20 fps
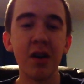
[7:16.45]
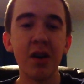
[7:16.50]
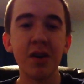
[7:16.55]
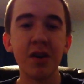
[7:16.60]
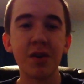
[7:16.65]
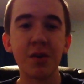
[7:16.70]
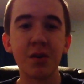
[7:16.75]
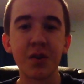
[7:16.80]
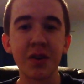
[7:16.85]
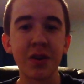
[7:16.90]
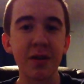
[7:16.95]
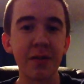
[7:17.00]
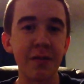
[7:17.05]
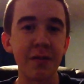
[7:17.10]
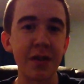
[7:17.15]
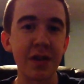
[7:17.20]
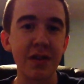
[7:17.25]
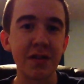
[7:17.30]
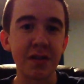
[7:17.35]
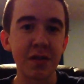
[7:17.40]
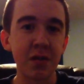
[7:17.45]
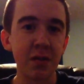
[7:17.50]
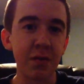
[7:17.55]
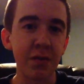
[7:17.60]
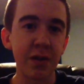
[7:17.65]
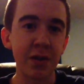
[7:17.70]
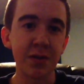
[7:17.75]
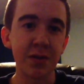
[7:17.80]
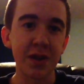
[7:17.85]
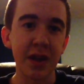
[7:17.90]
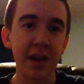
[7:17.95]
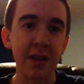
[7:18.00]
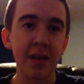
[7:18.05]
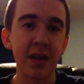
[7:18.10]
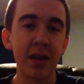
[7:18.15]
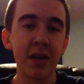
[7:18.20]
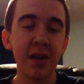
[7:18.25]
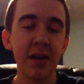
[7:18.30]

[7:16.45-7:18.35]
So we'll see if these new phones can